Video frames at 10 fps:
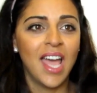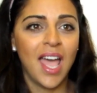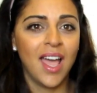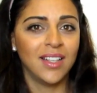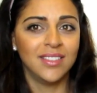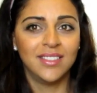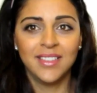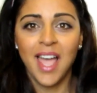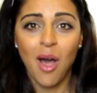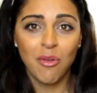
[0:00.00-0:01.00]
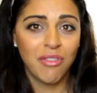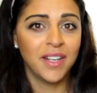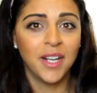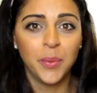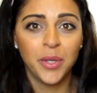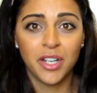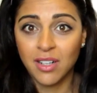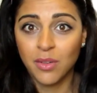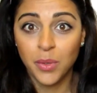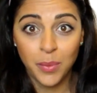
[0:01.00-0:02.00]
and now finally
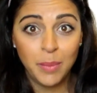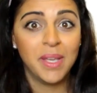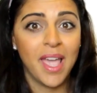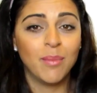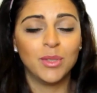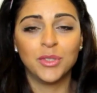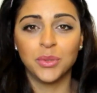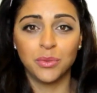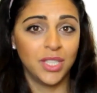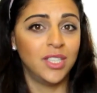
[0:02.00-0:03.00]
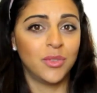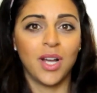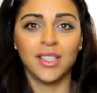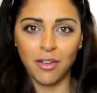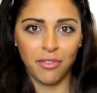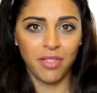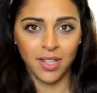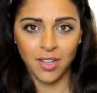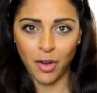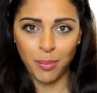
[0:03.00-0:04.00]
we will be able to read and write everything
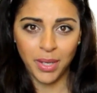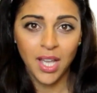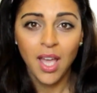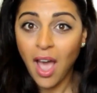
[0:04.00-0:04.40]
in Arabic.